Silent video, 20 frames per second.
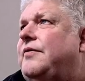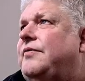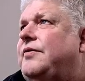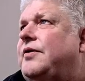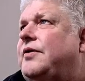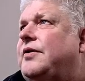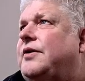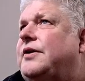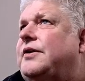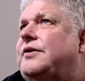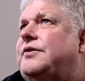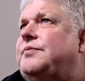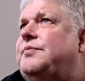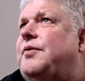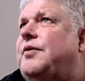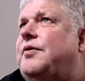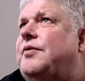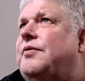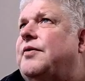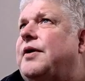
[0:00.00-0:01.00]
If you look at this
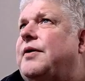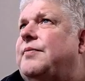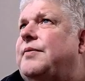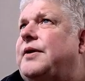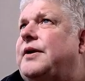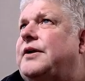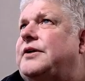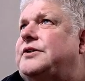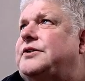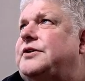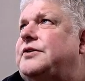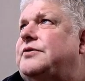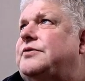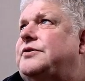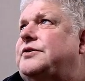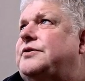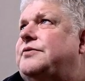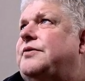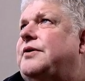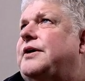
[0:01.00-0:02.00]
program that I
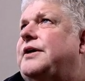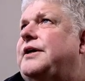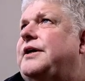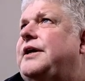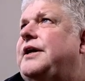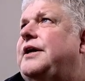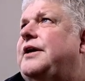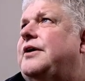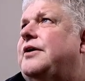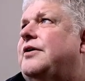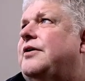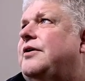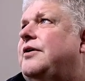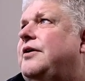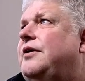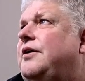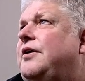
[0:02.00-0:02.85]
showed you right here,